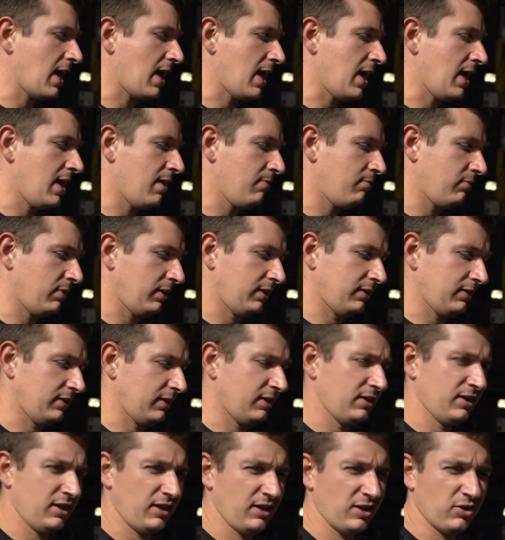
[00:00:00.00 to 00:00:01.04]
It
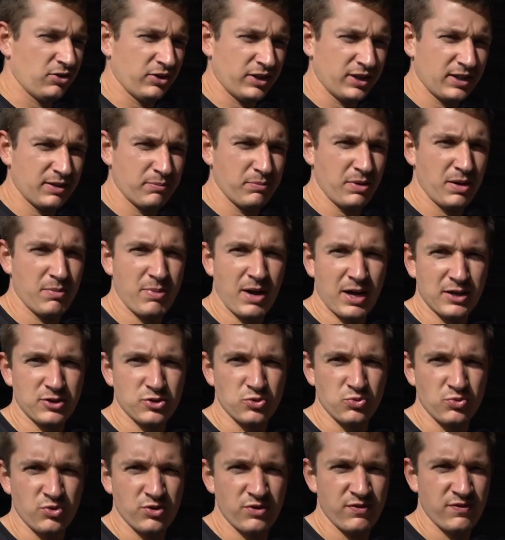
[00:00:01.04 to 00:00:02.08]
only can be about
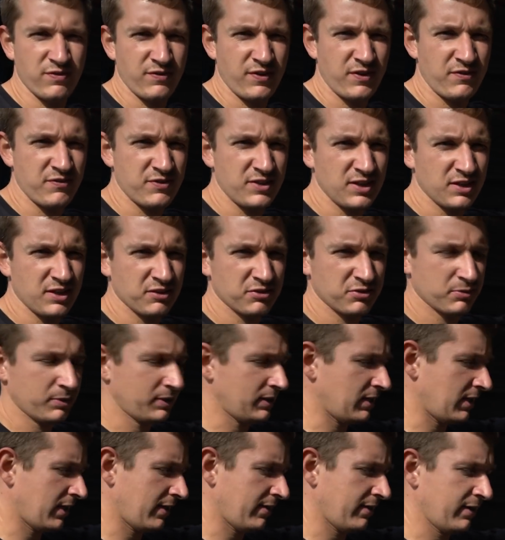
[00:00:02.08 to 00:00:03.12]
250 or
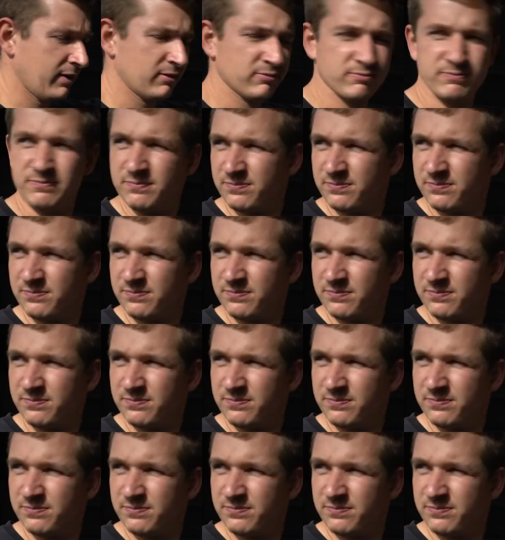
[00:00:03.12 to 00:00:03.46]
something like that.